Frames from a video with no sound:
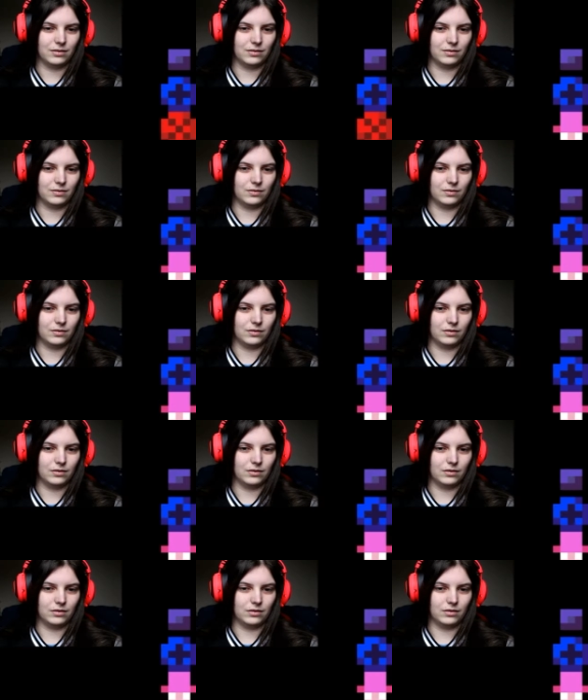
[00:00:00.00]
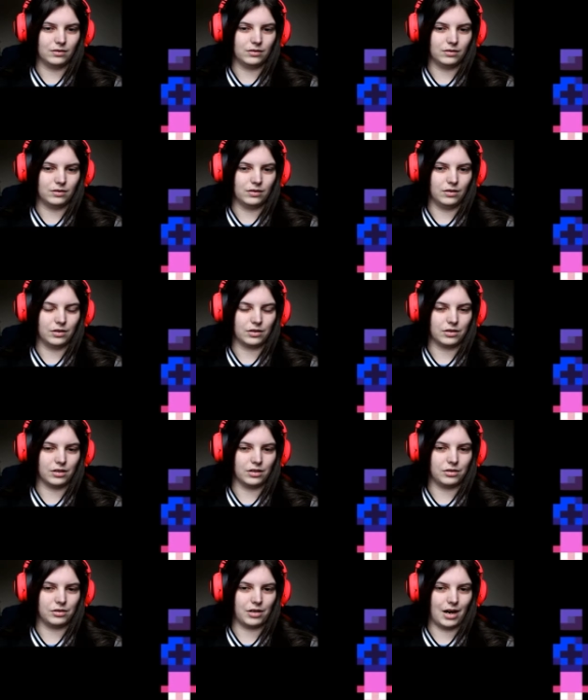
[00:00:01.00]
No, that's
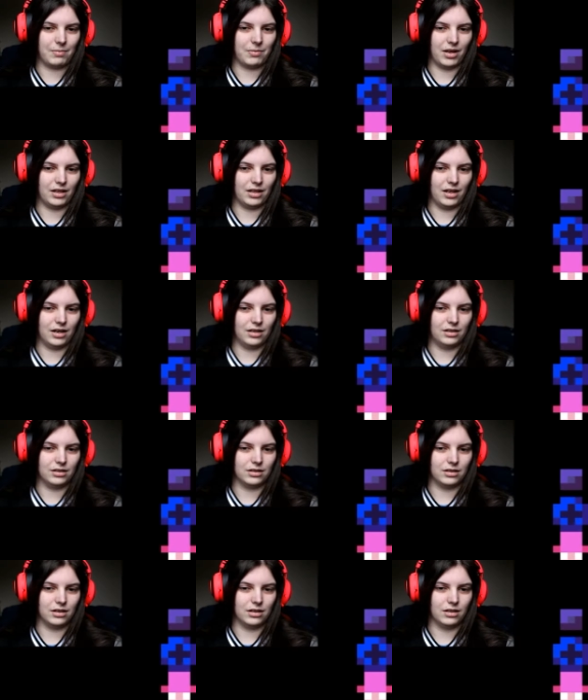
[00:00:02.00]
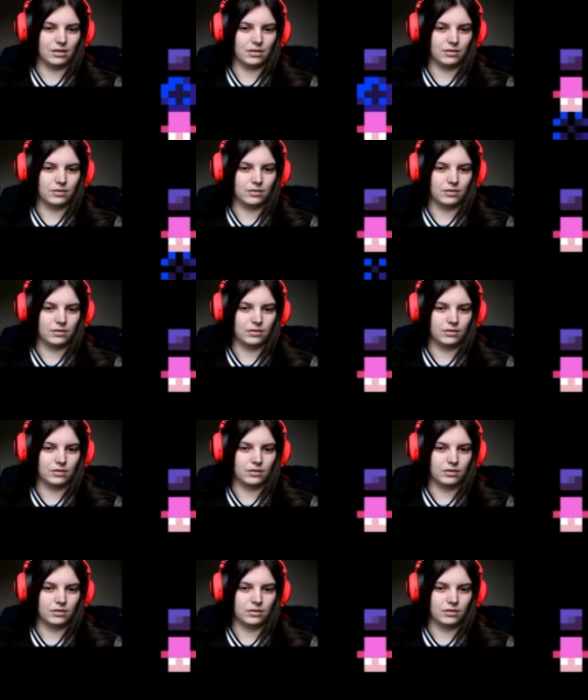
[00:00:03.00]
gonna trap that there, isn't it?
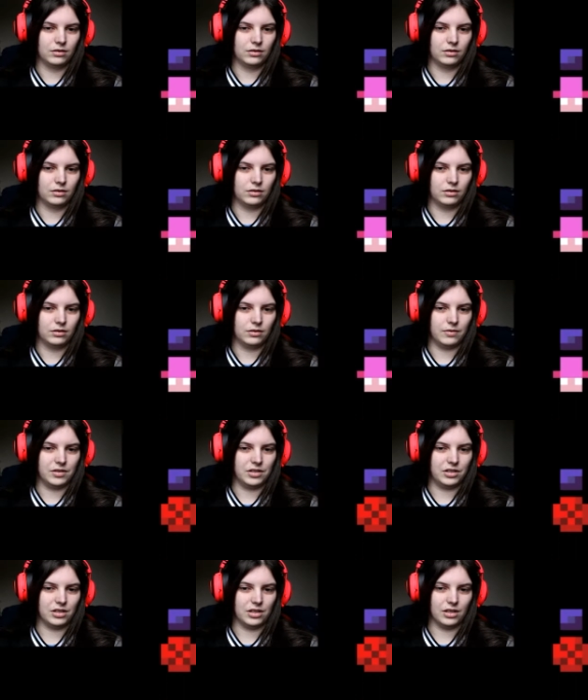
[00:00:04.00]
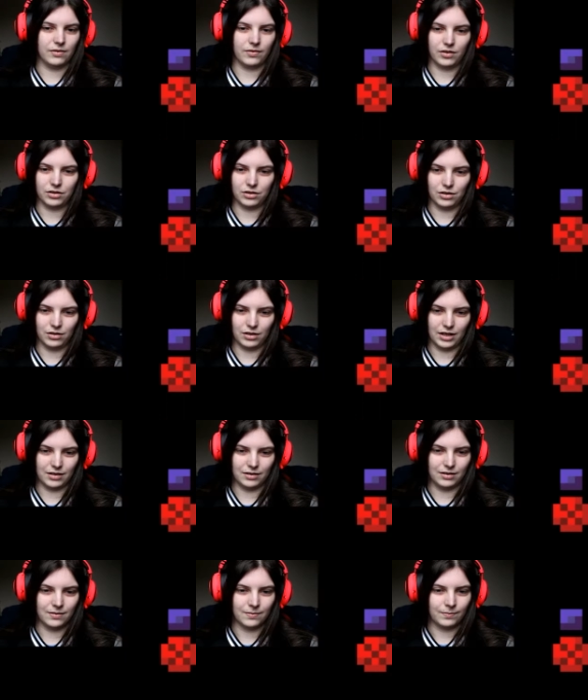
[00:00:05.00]
Let me see the first one, hang on.